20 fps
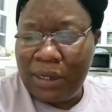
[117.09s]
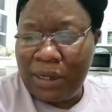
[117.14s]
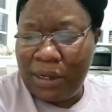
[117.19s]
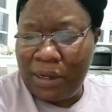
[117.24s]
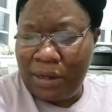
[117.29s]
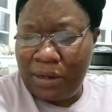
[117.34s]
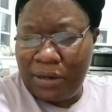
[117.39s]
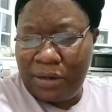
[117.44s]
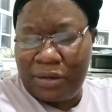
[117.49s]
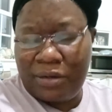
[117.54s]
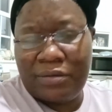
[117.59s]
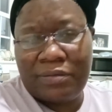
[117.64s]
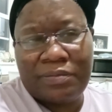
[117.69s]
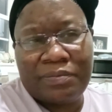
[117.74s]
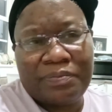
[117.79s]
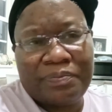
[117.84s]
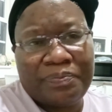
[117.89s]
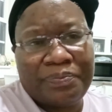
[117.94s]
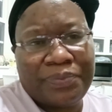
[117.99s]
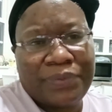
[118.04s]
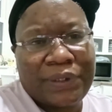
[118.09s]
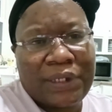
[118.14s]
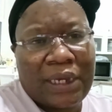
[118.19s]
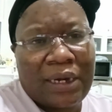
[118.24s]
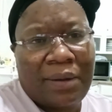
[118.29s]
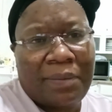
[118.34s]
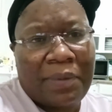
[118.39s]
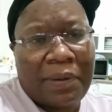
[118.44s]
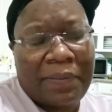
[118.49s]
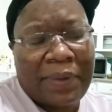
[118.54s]
And
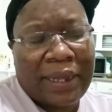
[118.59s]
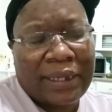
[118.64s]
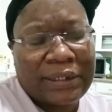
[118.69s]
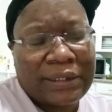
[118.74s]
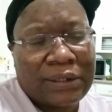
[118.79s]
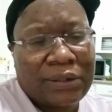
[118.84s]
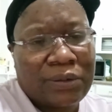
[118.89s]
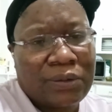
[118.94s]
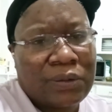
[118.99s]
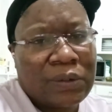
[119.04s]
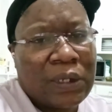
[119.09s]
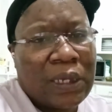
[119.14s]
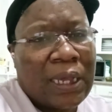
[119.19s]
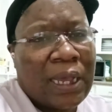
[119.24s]
I'm about to...